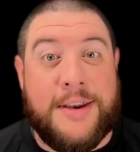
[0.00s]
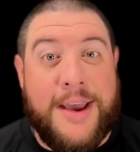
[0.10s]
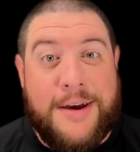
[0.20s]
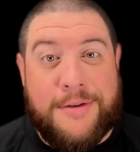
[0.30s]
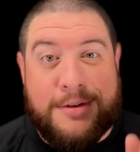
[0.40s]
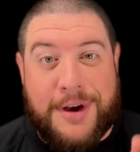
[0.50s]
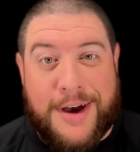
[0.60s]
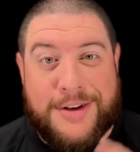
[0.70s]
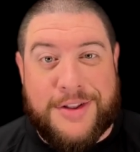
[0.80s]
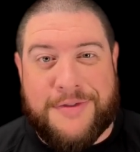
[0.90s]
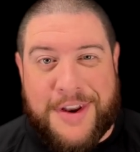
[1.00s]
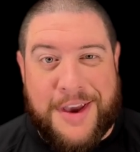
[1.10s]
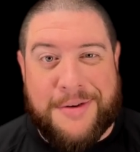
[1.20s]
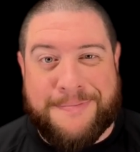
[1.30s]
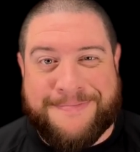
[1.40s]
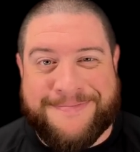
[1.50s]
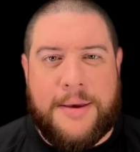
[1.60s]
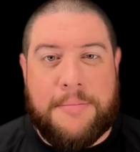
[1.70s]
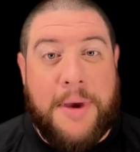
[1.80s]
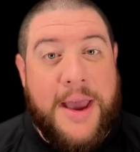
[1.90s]
Now, on to the video.
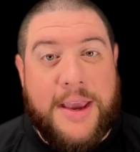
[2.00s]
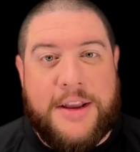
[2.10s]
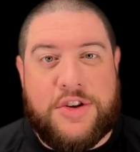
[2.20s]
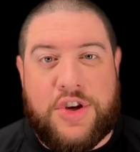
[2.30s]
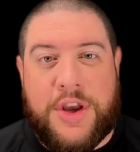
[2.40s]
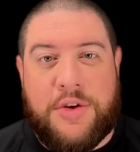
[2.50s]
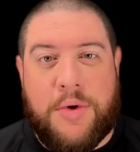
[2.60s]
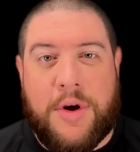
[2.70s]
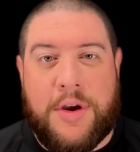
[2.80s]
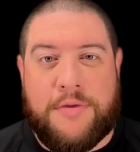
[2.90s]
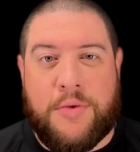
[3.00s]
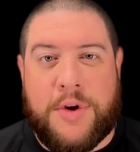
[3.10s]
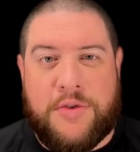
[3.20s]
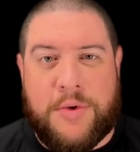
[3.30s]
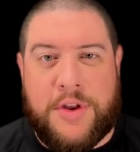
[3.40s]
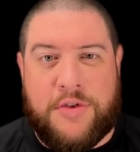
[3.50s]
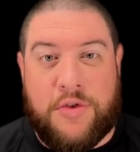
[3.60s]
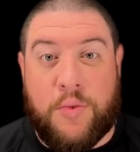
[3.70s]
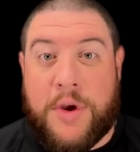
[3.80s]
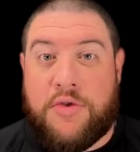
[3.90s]
Back in January of
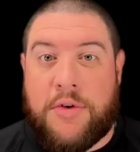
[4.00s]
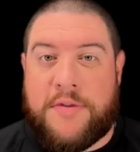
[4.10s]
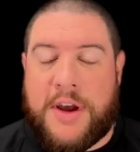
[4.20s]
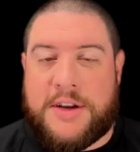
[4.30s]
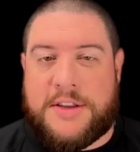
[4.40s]
2022, we drove down to